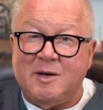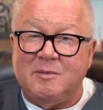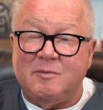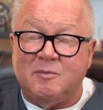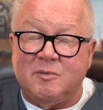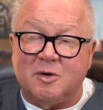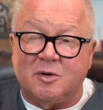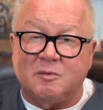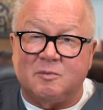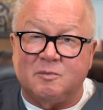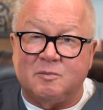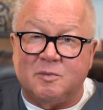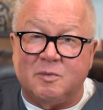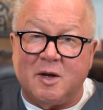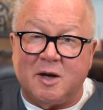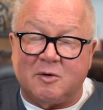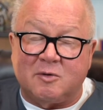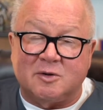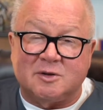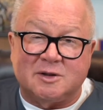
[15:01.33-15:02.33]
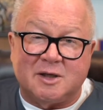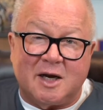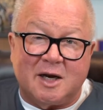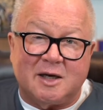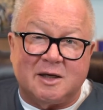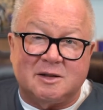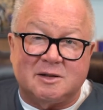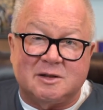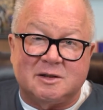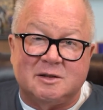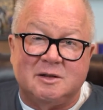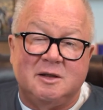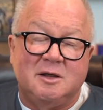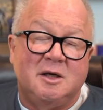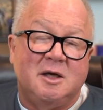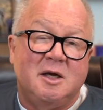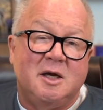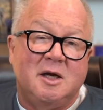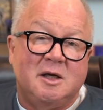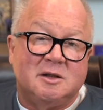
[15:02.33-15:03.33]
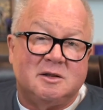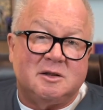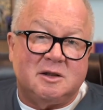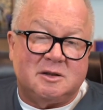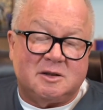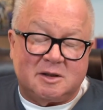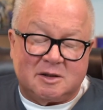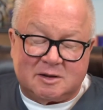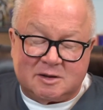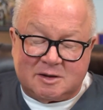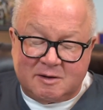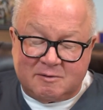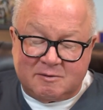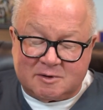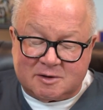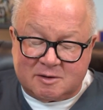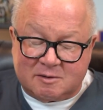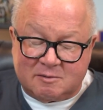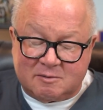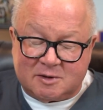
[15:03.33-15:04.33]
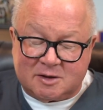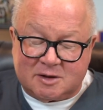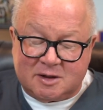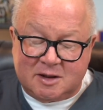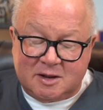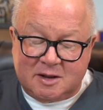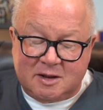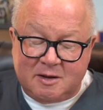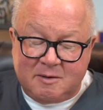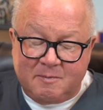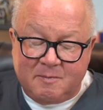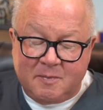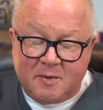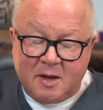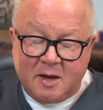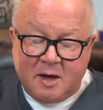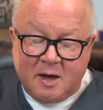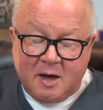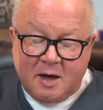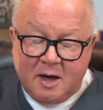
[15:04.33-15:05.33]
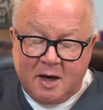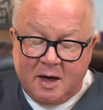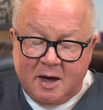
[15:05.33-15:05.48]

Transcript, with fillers: they're heterozygous C677T, yeah.